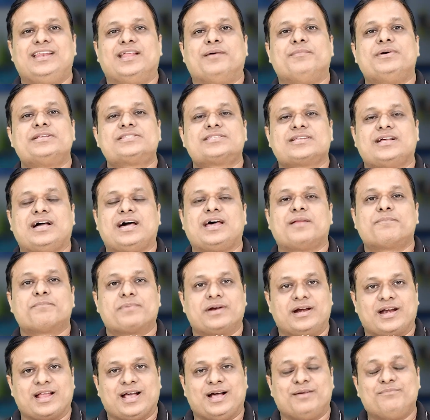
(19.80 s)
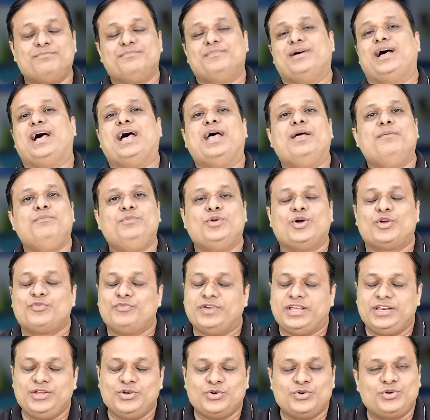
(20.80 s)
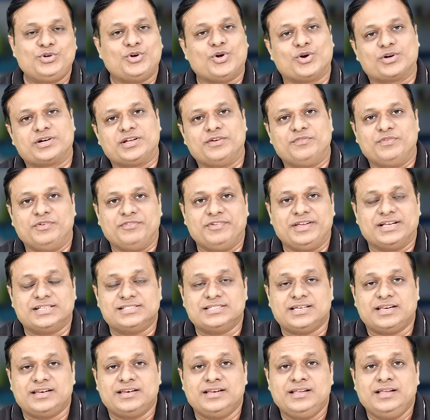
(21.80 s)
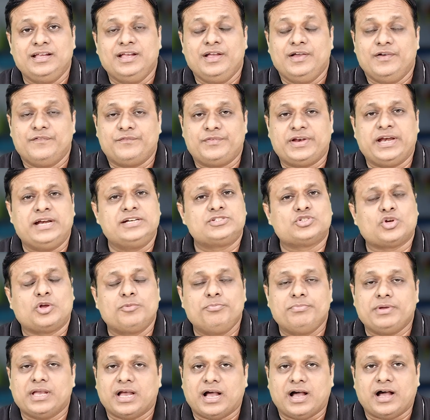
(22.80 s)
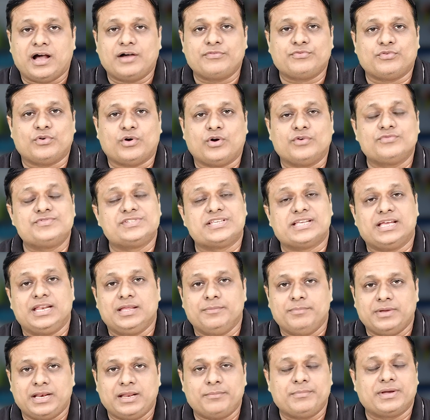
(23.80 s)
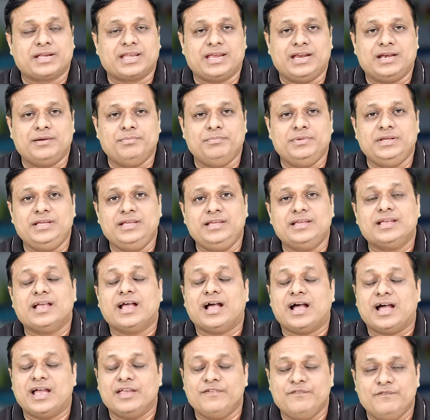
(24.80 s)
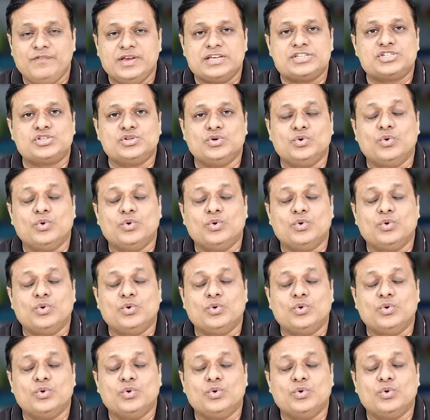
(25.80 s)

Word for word: Namaskar, Pranam. I am your very own Dr. Vivek Jain. Friends, on behalf of Cerebellum Academy, I wish